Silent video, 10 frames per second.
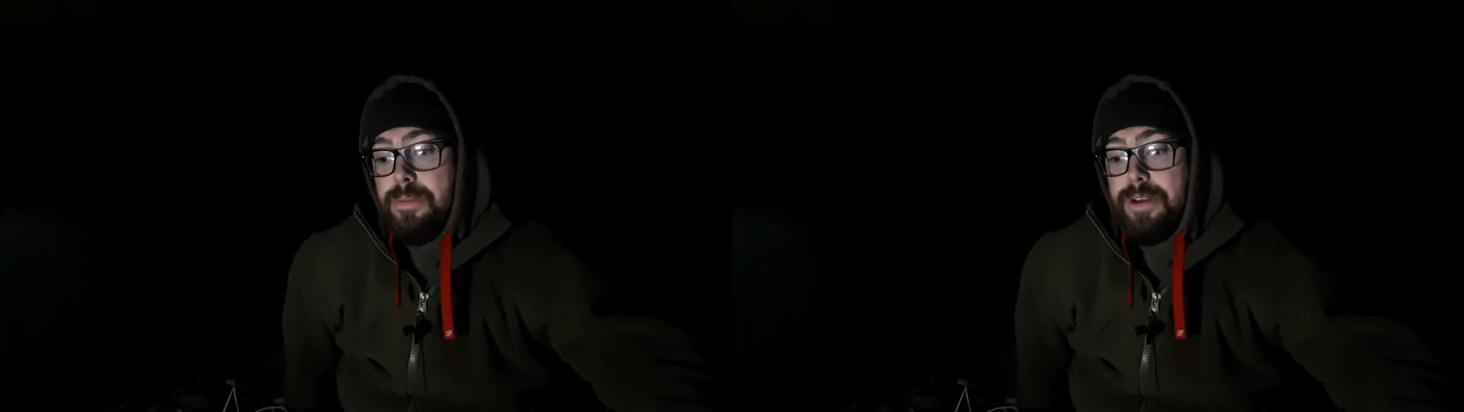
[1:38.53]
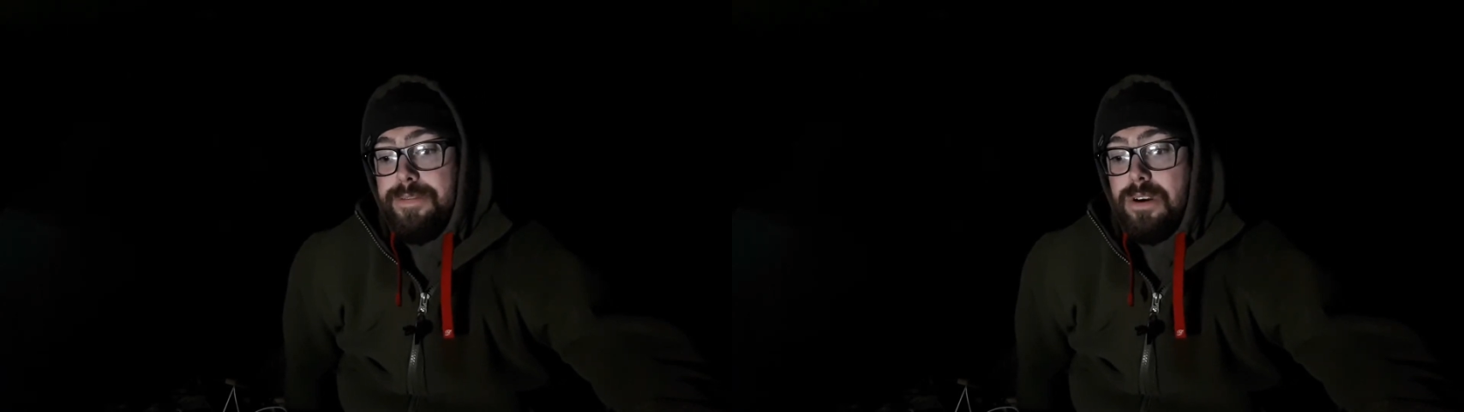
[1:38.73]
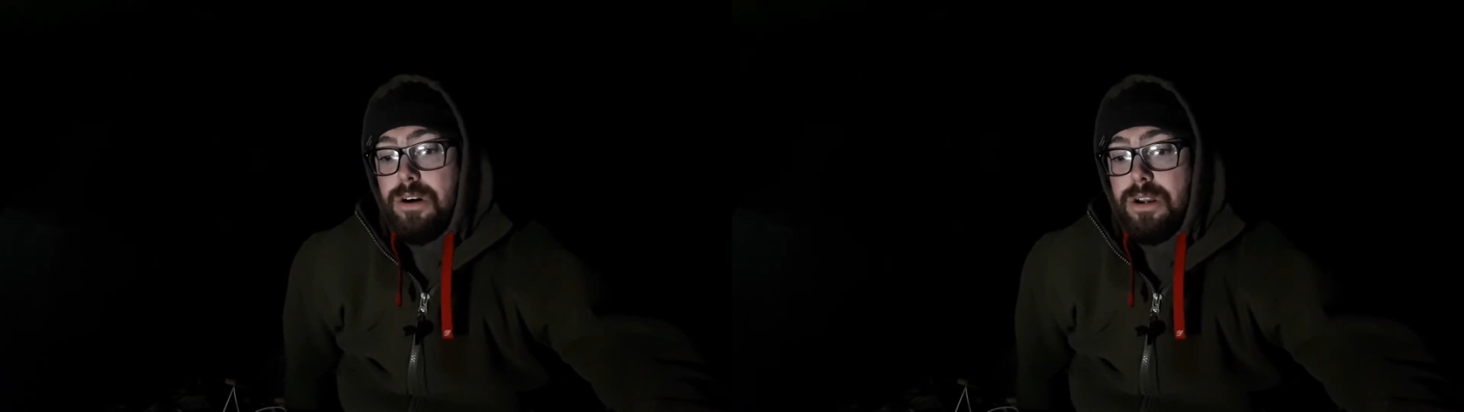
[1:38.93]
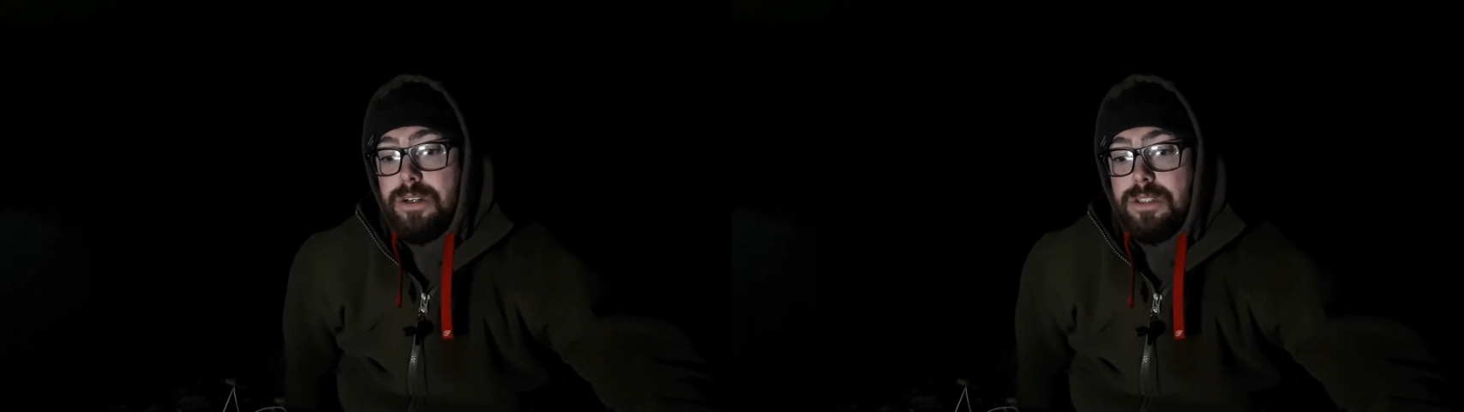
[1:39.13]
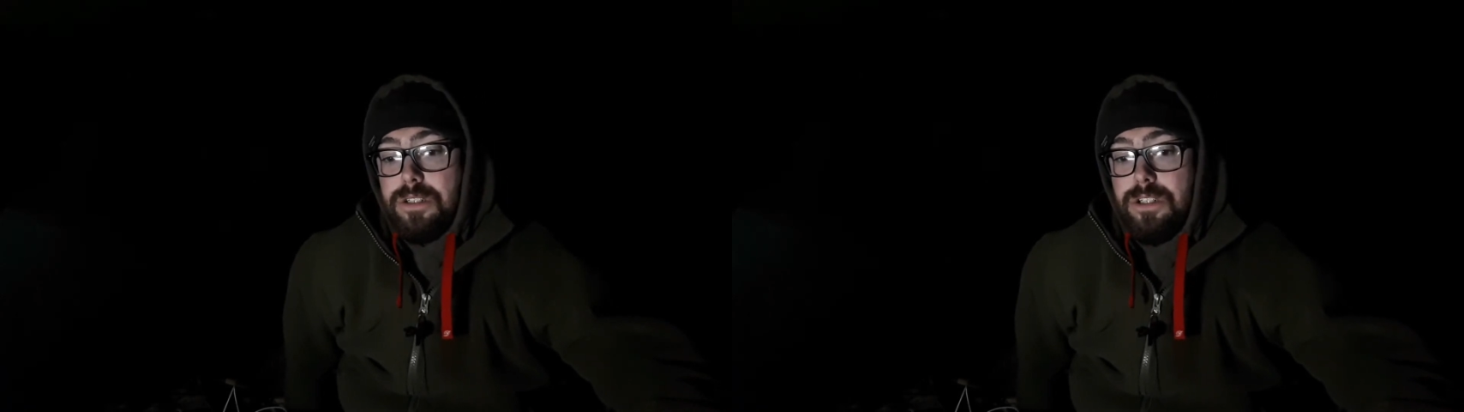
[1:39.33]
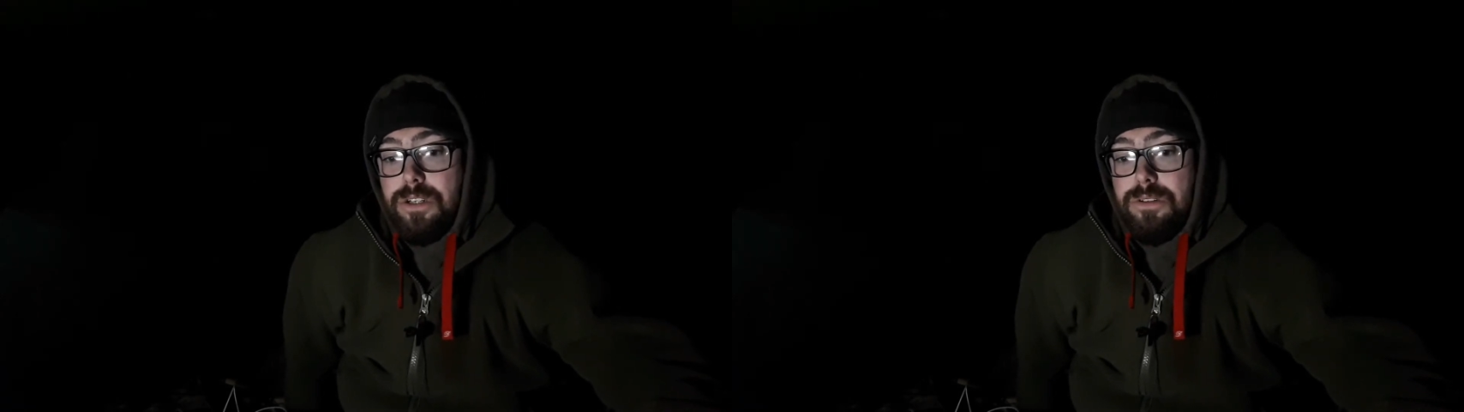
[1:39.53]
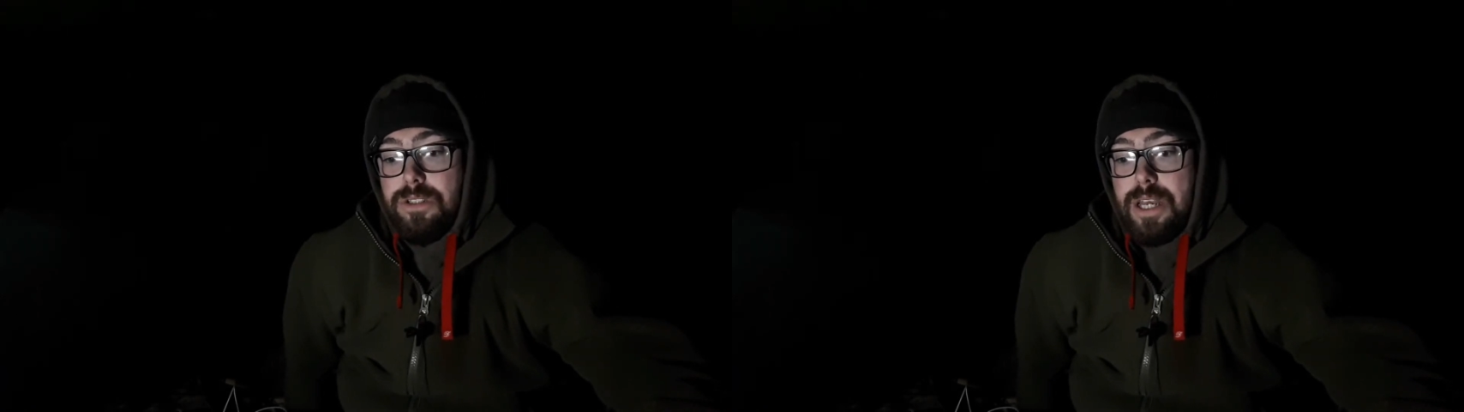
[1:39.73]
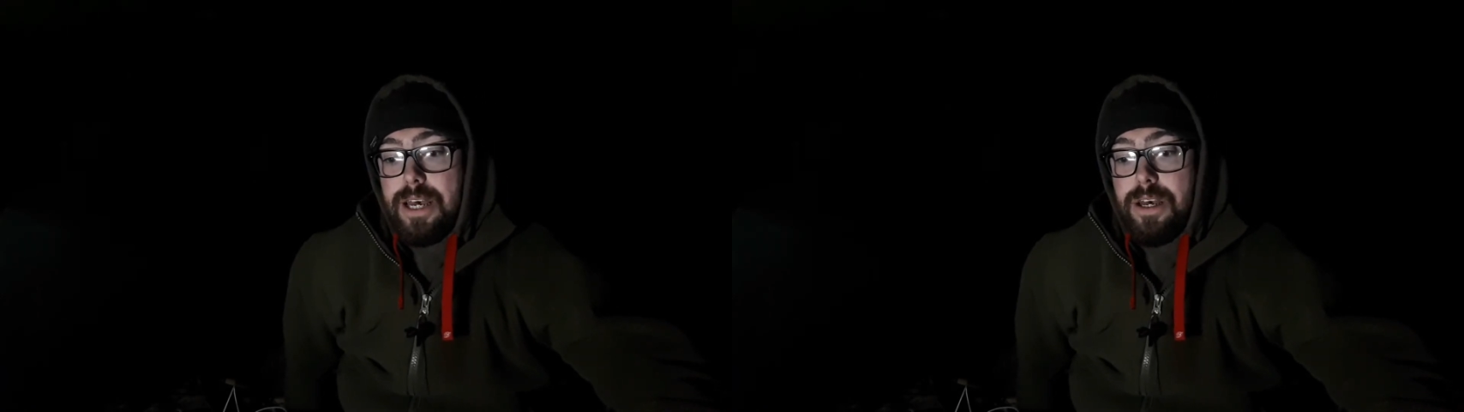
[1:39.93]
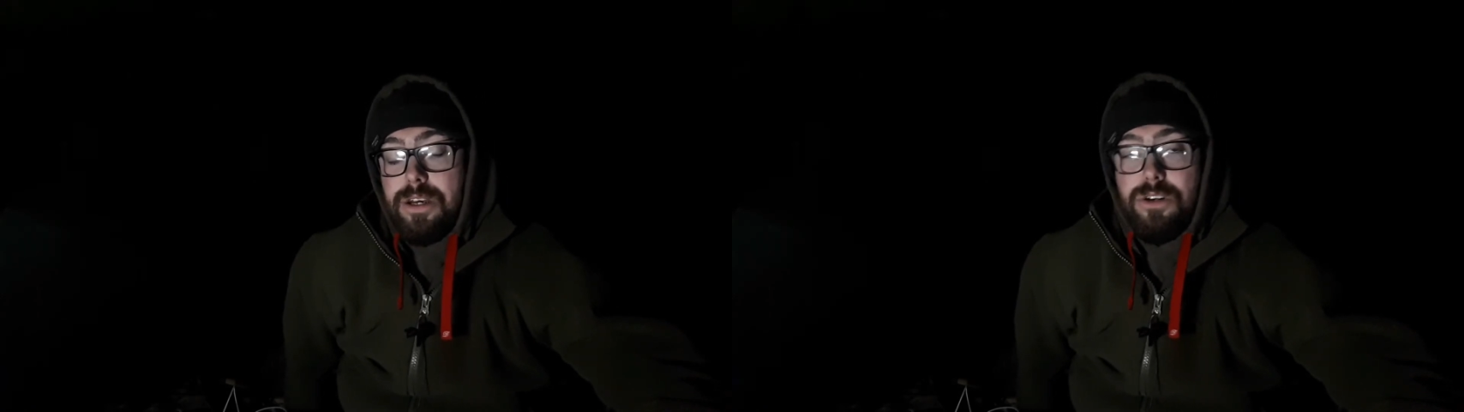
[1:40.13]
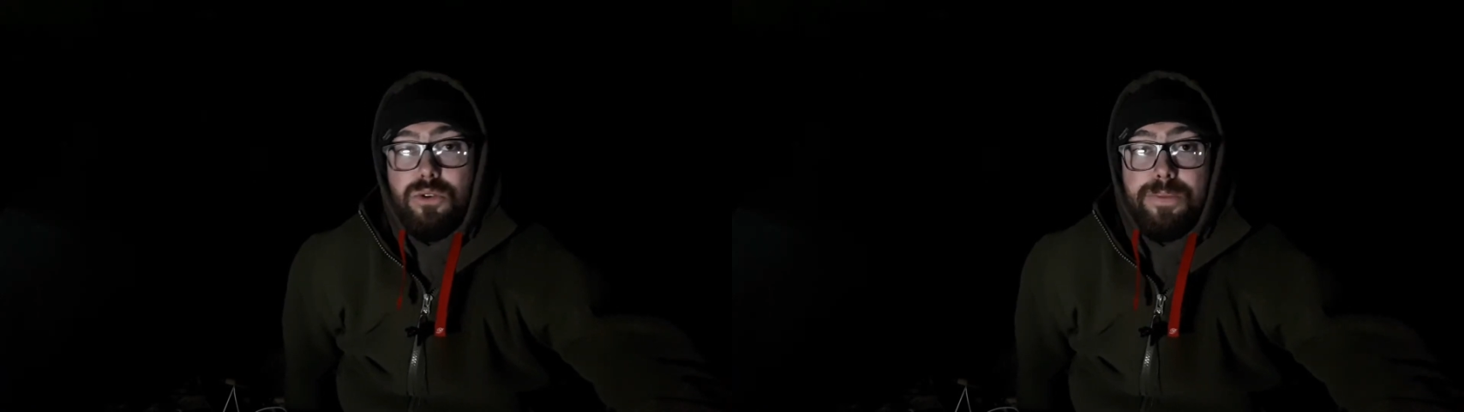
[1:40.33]
If not, I like to use
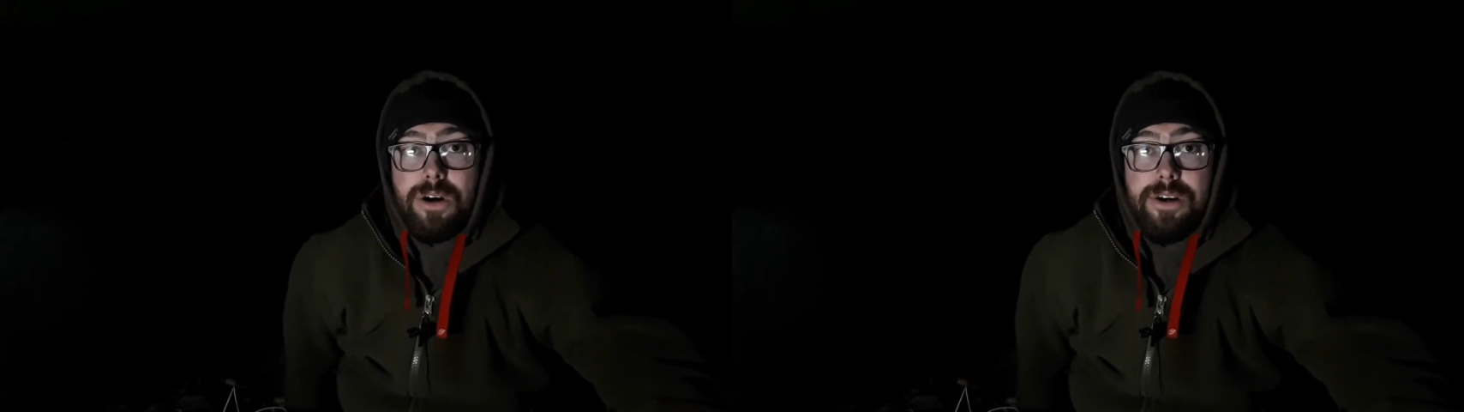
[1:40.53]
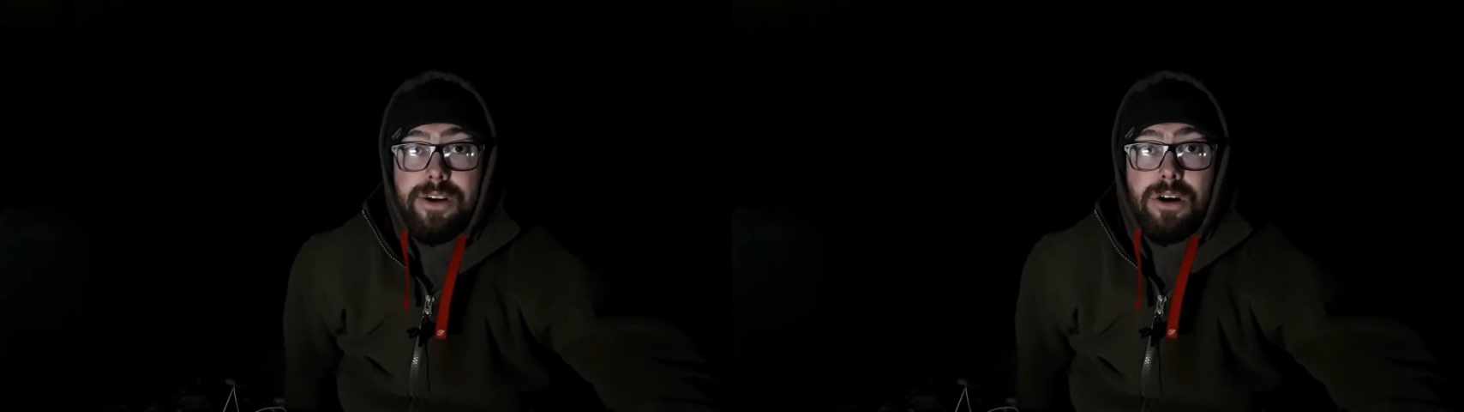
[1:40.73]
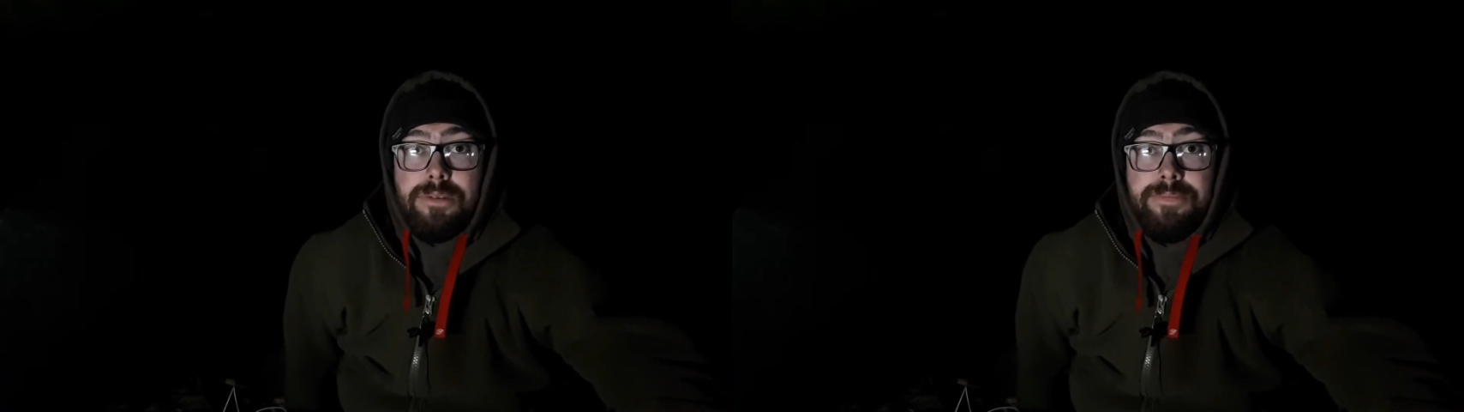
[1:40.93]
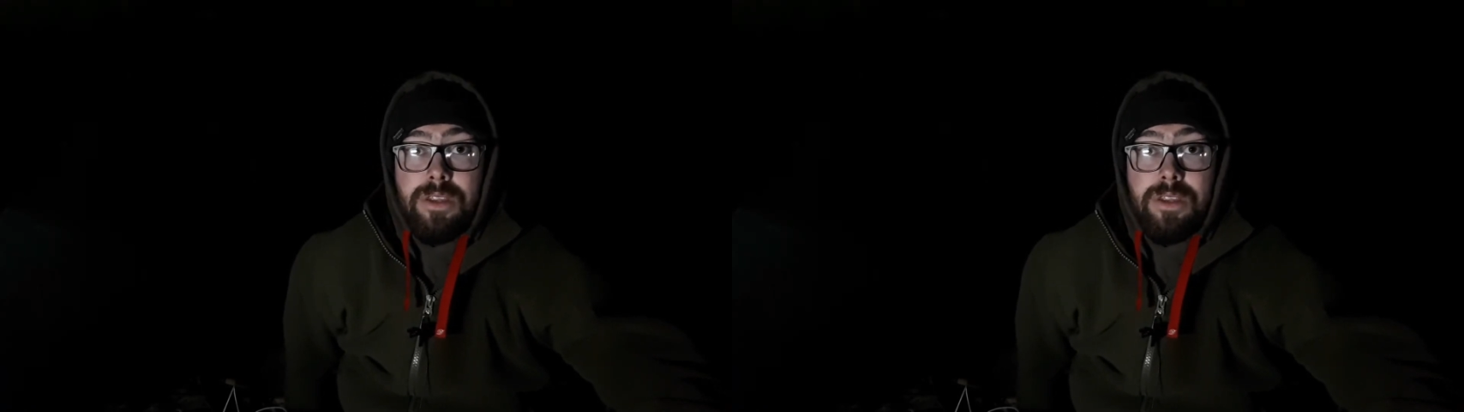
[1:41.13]
an Albright knot